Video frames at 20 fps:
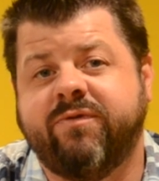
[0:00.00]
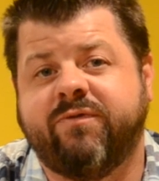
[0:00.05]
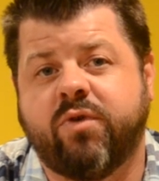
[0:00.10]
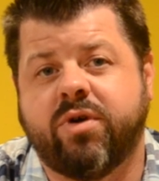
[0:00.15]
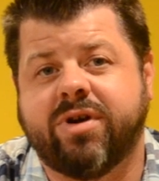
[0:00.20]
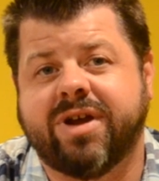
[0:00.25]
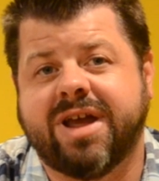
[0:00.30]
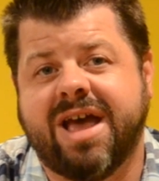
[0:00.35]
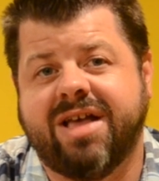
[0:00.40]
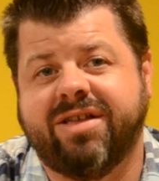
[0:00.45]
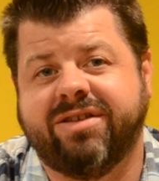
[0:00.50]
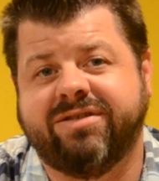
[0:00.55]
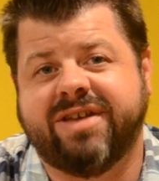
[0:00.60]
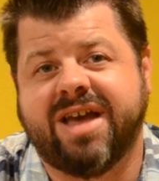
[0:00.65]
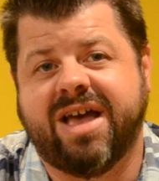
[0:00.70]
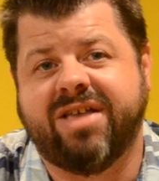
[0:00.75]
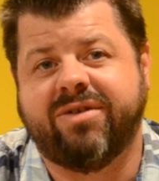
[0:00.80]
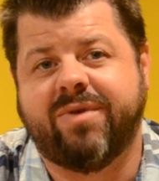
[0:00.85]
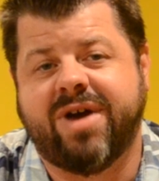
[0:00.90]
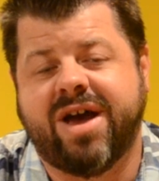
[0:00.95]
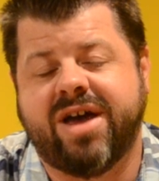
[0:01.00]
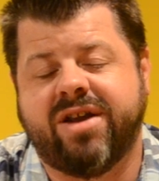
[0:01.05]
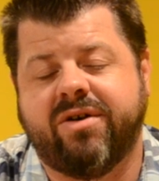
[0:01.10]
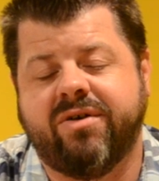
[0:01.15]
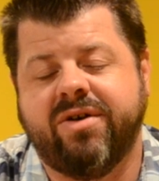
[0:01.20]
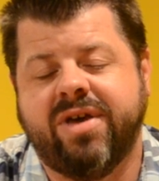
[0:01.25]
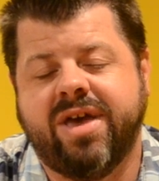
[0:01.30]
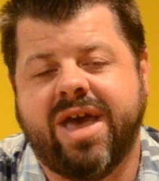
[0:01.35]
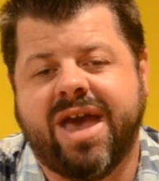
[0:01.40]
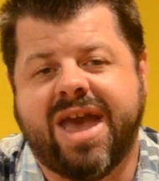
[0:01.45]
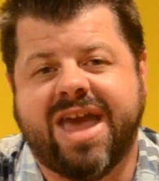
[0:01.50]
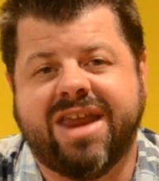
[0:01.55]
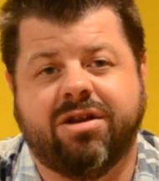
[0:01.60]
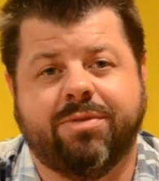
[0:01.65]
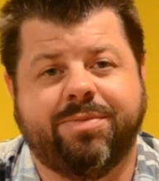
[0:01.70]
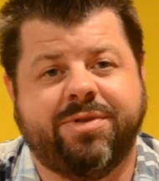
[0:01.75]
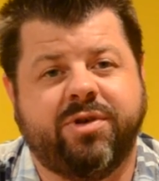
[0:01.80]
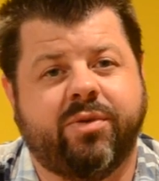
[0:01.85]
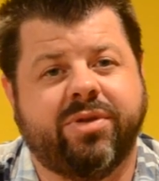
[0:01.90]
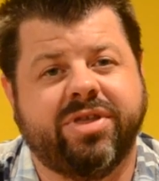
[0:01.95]
in Fort Collins, Colorado, and it'll
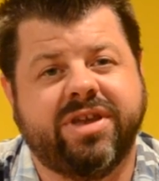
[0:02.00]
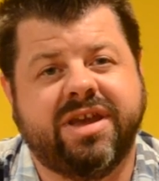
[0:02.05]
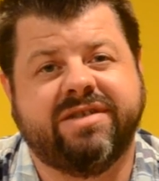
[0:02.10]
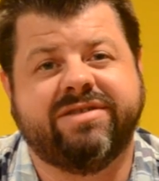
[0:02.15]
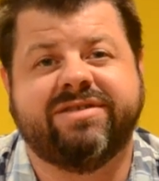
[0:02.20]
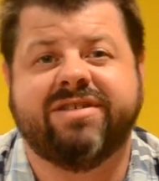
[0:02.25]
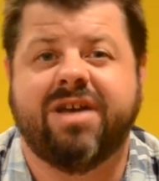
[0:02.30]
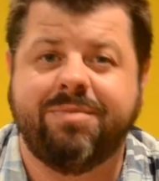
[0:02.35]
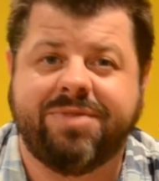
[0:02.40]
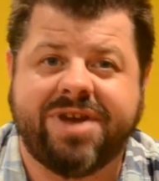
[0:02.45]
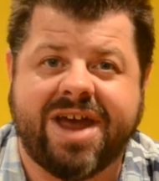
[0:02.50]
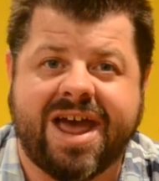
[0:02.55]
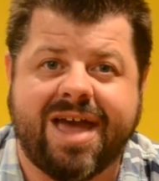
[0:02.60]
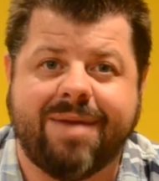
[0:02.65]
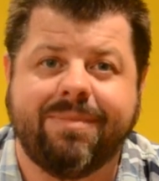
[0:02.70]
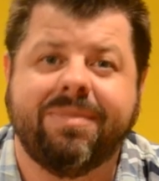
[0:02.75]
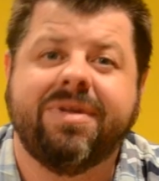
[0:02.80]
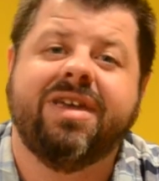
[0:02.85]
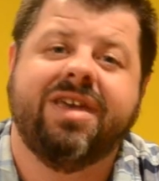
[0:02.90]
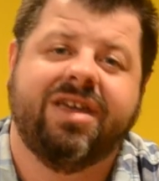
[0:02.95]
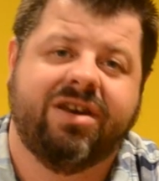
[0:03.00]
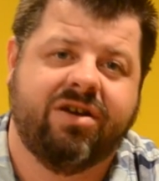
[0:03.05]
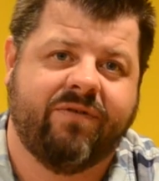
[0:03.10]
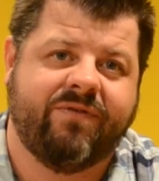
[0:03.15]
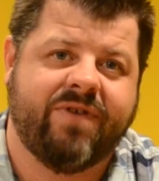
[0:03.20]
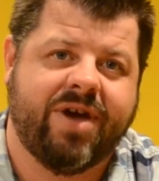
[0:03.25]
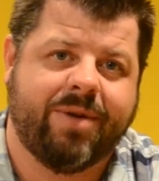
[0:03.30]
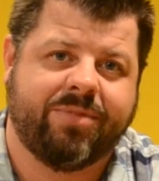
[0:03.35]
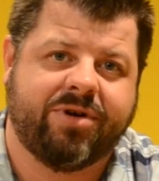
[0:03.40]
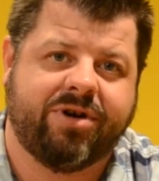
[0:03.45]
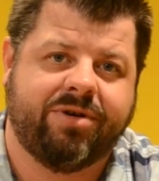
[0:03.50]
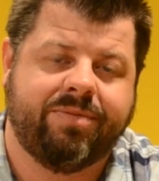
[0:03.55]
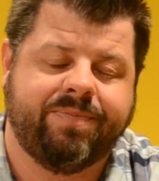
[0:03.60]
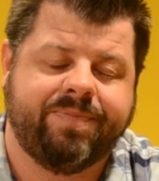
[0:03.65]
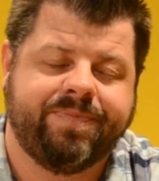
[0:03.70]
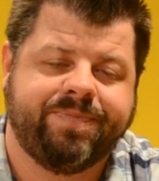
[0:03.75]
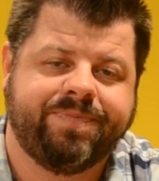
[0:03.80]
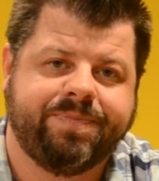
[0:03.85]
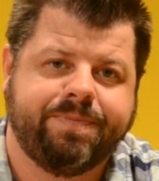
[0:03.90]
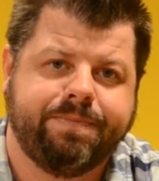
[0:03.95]
be released sometime in November.
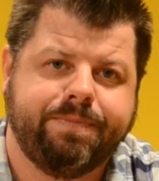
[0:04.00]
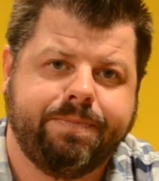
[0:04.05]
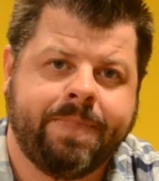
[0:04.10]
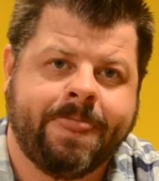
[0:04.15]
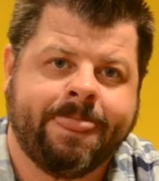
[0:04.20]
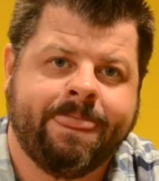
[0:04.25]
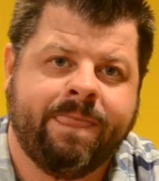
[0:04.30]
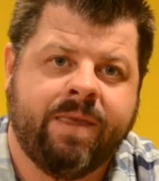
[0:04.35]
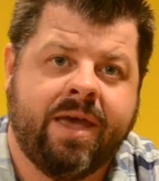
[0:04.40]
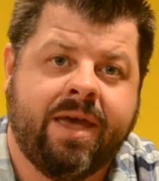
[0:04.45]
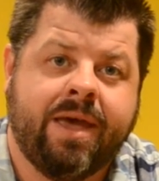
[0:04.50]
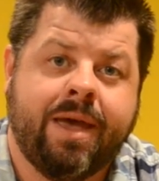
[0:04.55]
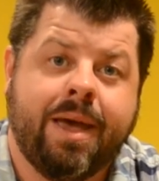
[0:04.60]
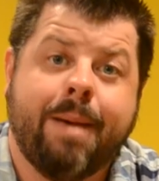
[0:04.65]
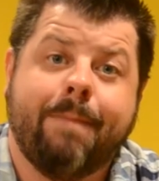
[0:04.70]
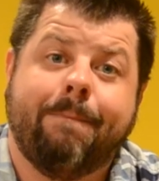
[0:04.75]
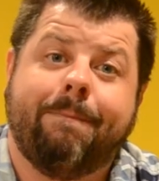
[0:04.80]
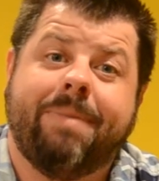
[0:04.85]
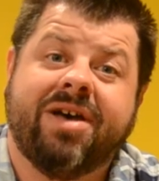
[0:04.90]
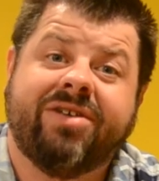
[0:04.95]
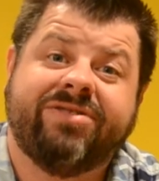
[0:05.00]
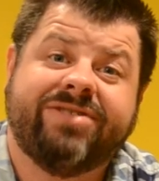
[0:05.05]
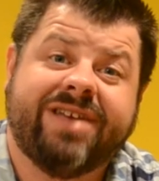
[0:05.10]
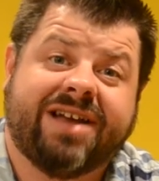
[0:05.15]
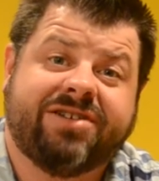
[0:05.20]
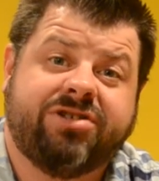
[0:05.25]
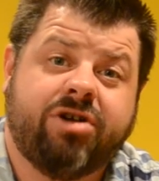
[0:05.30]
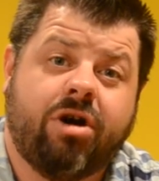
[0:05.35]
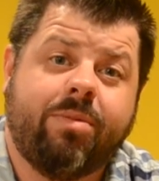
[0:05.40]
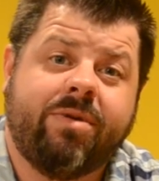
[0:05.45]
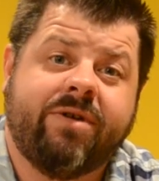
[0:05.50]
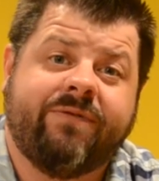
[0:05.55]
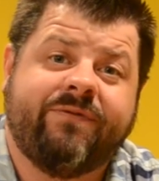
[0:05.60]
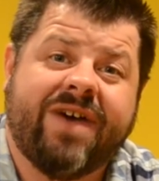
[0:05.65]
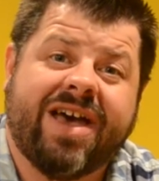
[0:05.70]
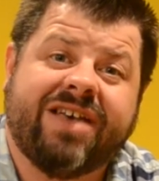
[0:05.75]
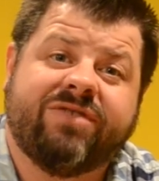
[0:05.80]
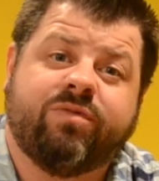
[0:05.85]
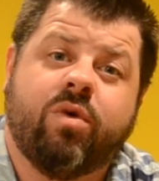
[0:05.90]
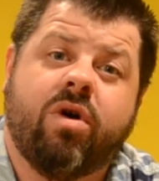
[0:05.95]
Bell's
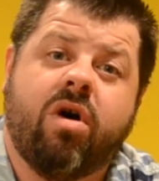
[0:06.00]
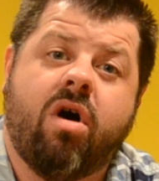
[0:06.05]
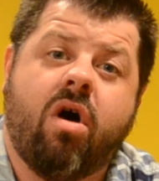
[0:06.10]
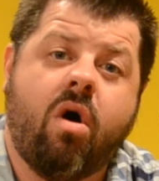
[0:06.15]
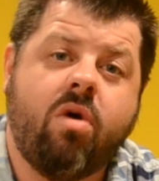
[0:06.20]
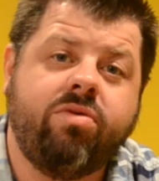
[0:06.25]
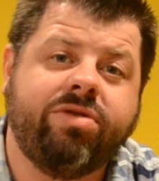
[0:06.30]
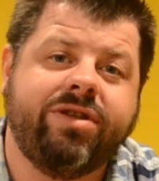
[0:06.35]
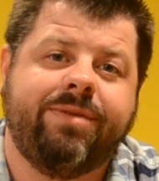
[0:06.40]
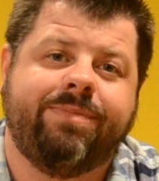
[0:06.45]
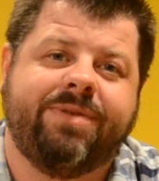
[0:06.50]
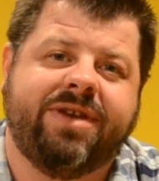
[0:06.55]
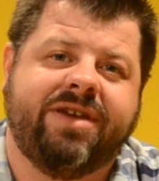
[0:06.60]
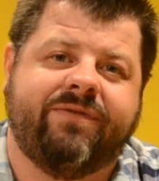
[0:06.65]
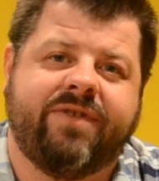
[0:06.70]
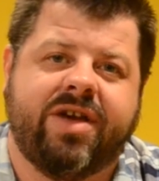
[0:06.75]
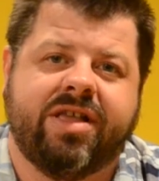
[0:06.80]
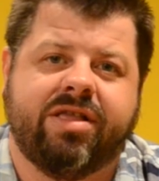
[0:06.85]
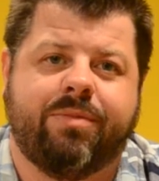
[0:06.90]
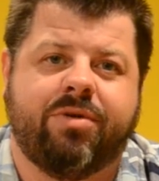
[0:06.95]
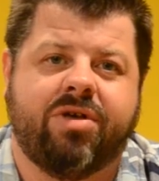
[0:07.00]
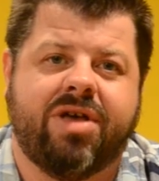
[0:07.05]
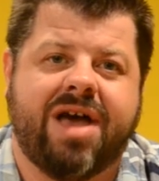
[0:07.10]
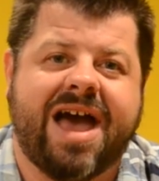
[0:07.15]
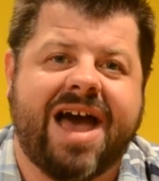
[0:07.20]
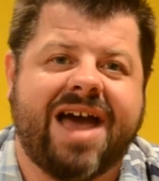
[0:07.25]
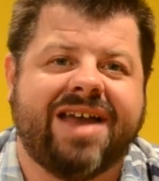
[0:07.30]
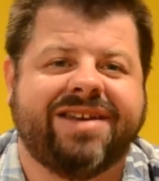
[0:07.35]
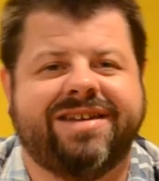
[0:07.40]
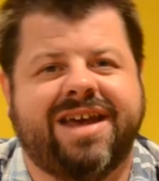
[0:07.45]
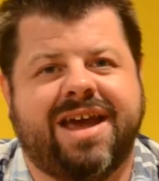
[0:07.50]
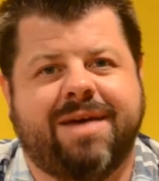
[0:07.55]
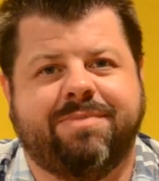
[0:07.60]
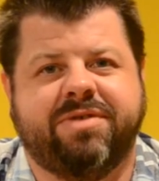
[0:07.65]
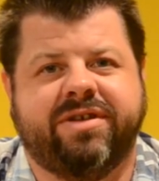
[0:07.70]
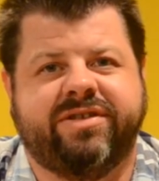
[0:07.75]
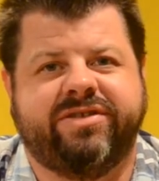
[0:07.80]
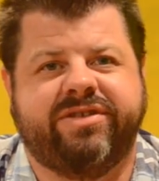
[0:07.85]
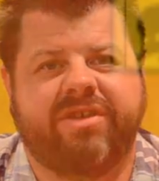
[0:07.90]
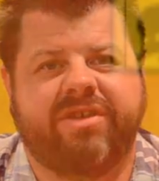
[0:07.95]
Oktoberfest will only be available on tap this